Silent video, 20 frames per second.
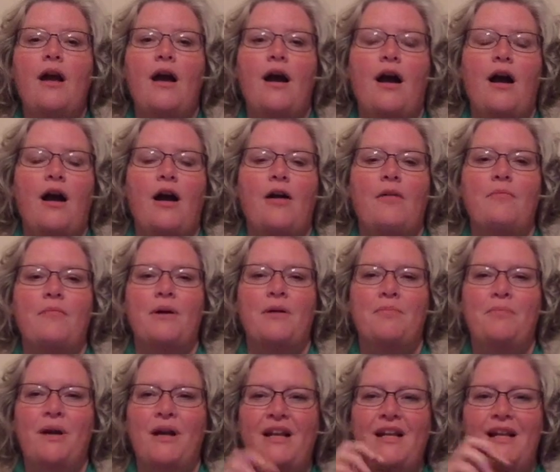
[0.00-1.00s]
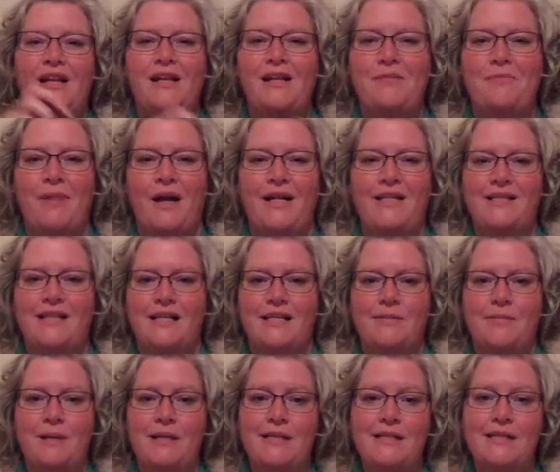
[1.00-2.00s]
But putting it in bite-sized
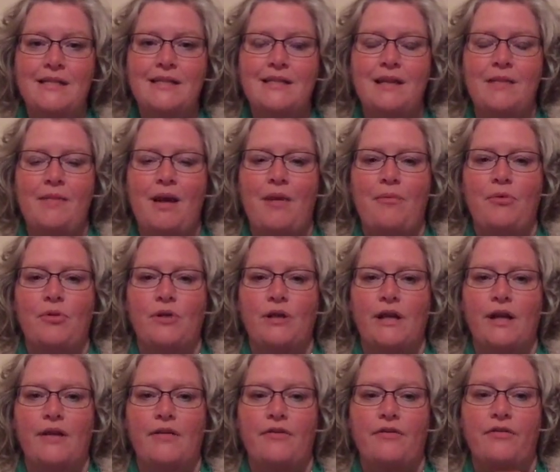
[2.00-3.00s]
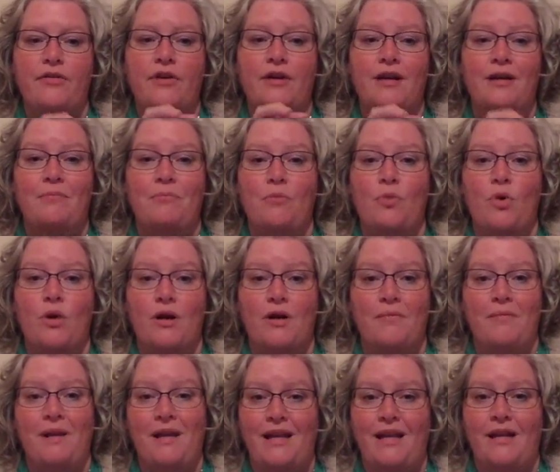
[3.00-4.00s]
pieces, I'm able to give a more
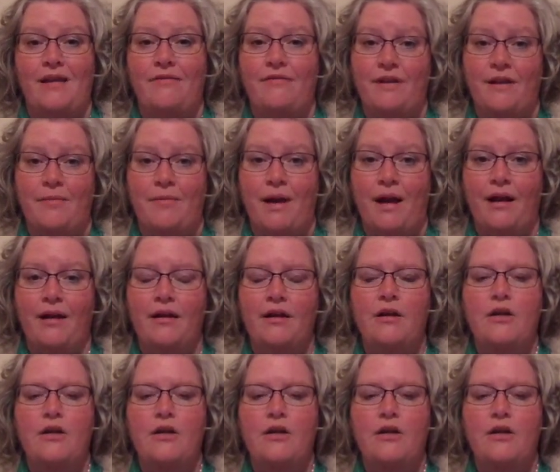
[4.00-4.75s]
immediate feedback,